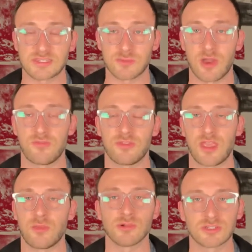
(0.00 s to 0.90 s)
some off the
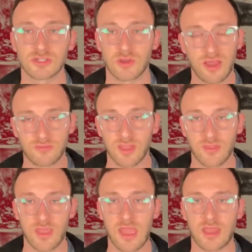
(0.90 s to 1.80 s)
table. So I've
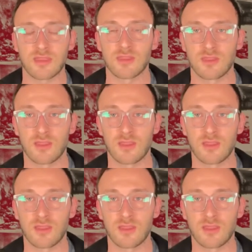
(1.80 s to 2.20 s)
done that.